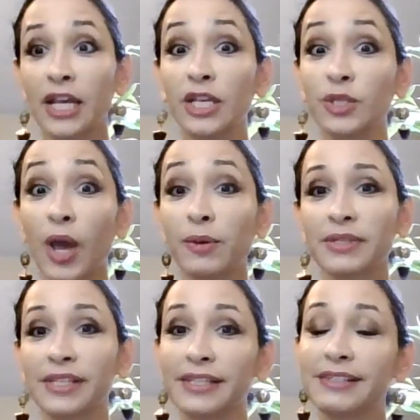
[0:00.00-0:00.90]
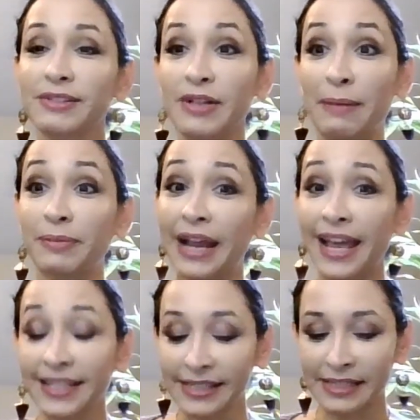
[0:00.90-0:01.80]
So I was a little
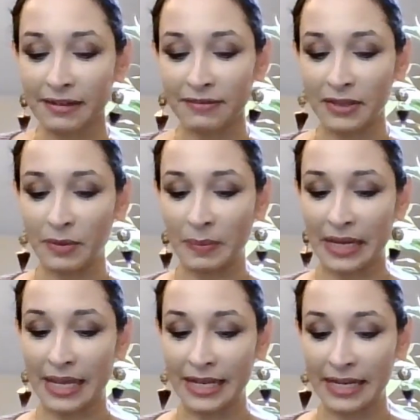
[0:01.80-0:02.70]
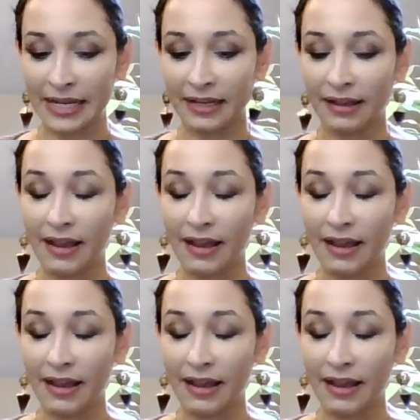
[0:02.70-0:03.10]
apprehensive in the beginning.